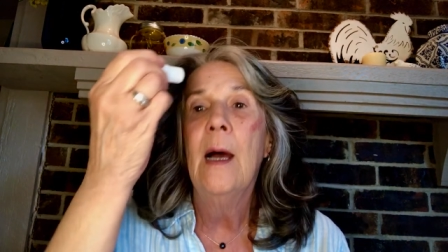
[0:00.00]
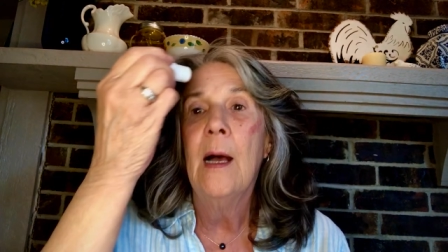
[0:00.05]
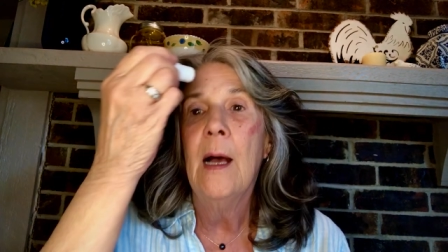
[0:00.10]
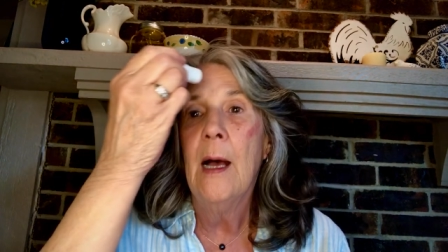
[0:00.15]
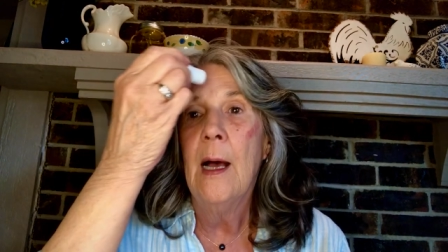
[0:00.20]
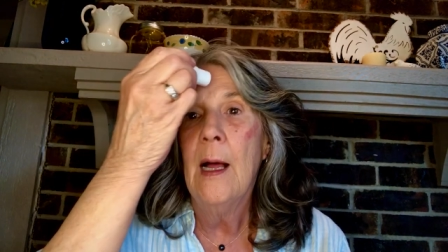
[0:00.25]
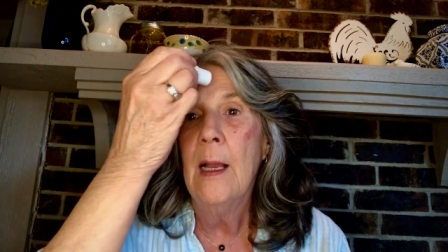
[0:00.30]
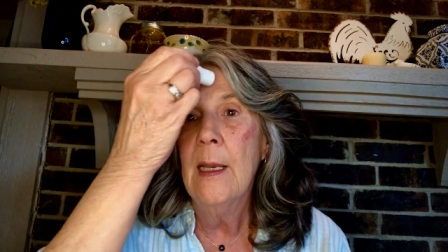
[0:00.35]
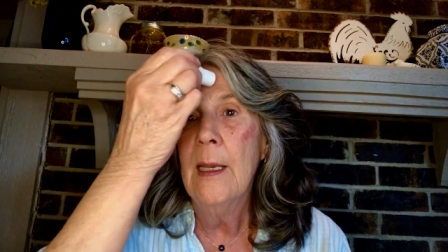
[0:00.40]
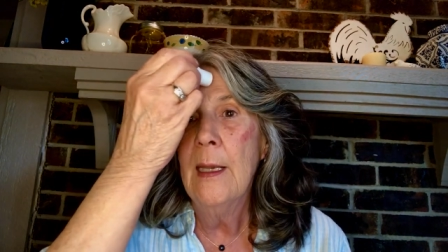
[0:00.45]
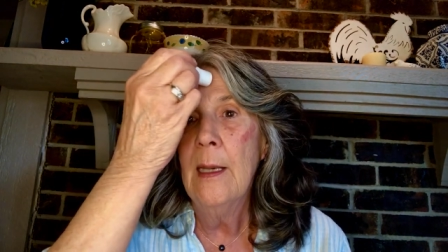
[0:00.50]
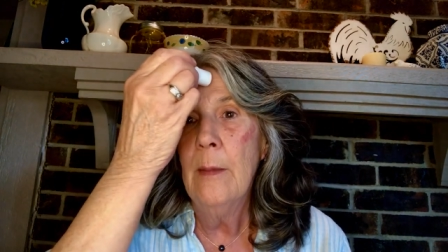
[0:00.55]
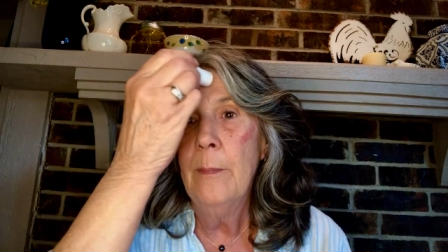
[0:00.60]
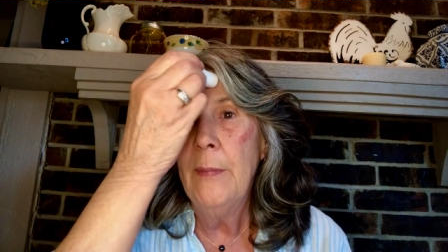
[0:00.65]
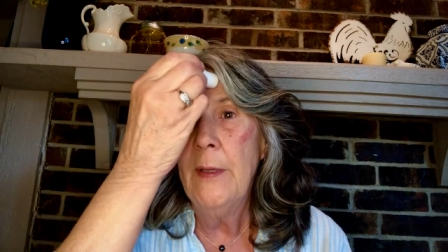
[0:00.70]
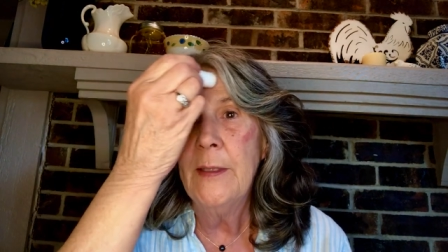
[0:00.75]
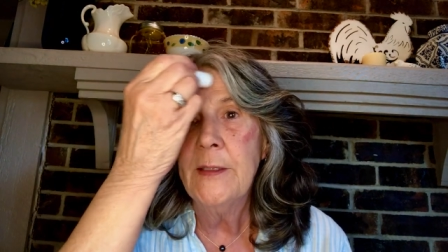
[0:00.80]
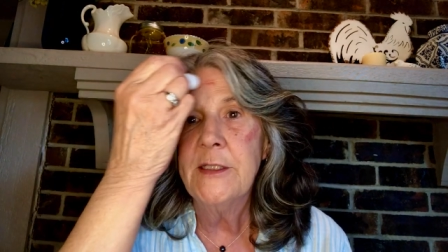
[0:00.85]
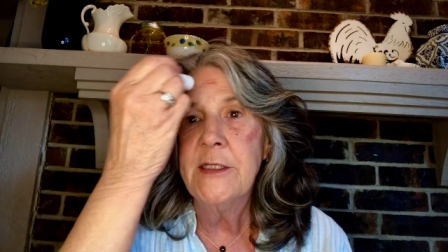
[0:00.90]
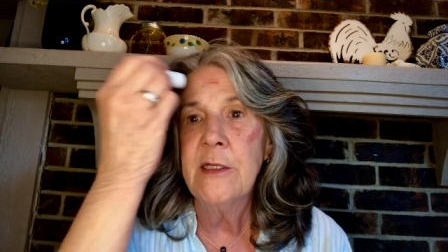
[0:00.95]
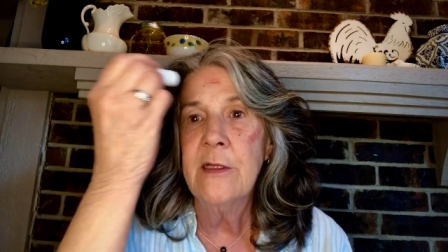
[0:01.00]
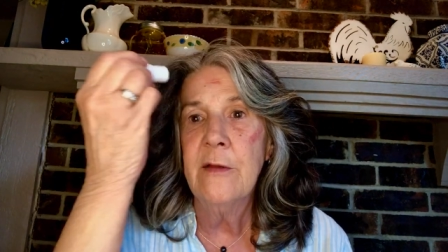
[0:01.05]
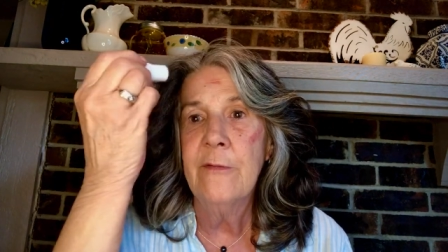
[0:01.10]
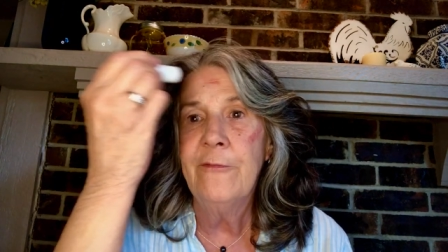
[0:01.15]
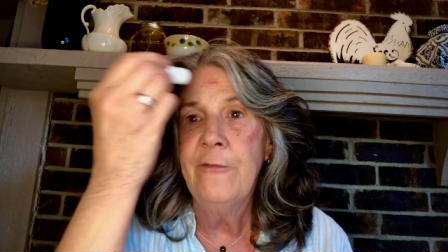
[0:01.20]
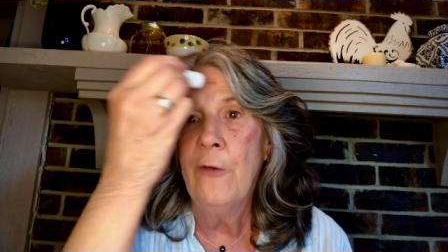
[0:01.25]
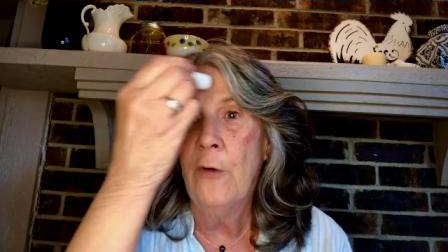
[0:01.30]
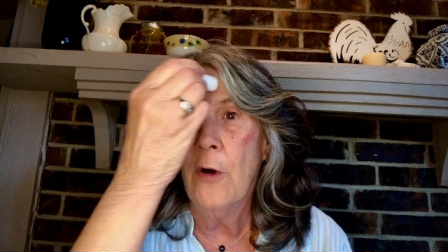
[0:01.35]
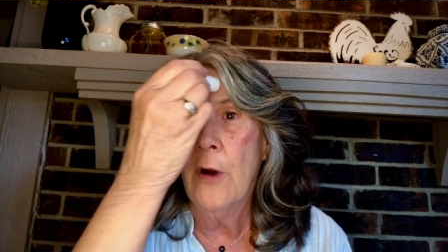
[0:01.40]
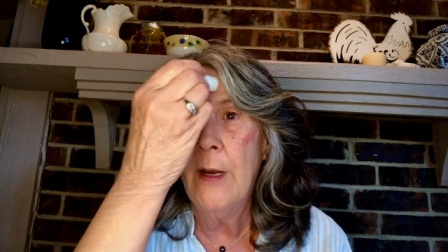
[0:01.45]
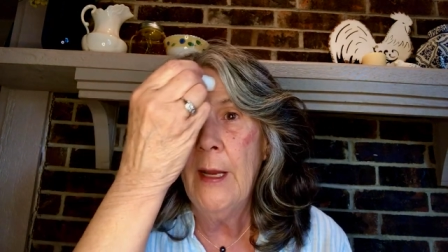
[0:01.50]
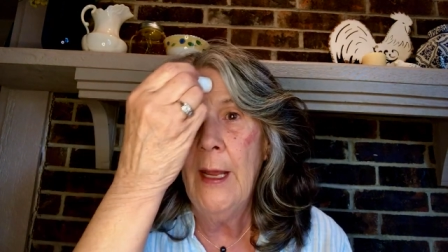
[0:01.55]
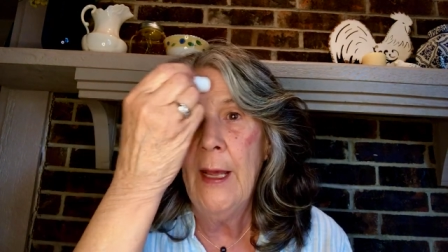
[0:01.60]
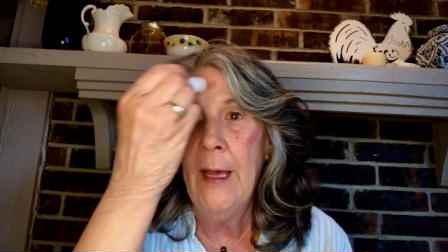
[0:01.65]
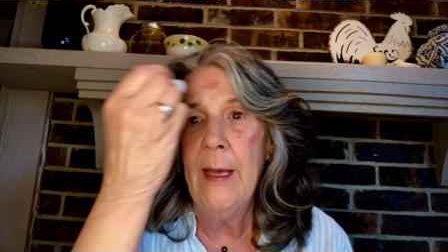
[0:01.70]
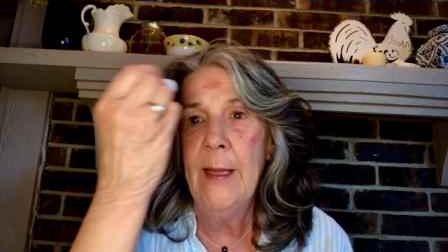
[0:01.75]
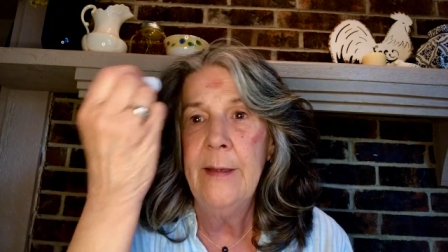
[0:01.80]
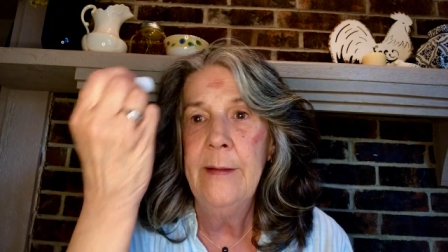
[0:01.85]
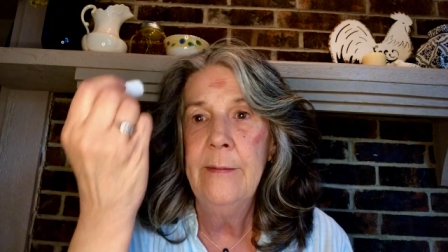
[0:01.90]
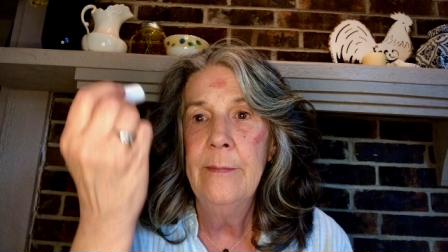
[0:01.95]
a little bit to the
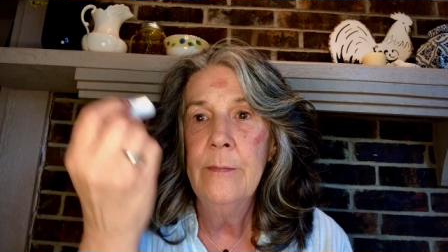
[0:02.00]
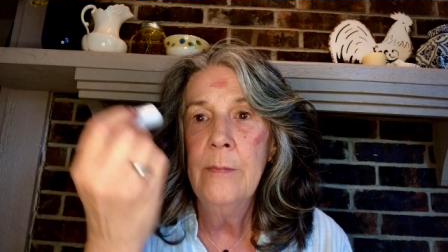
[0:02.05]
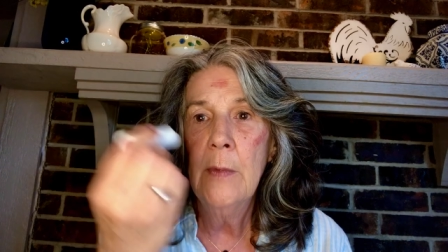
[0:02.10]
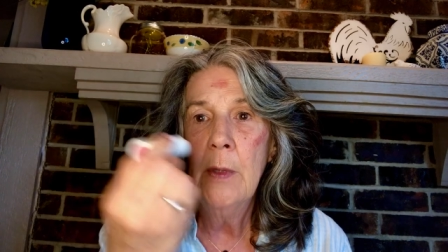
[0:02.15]
forehead,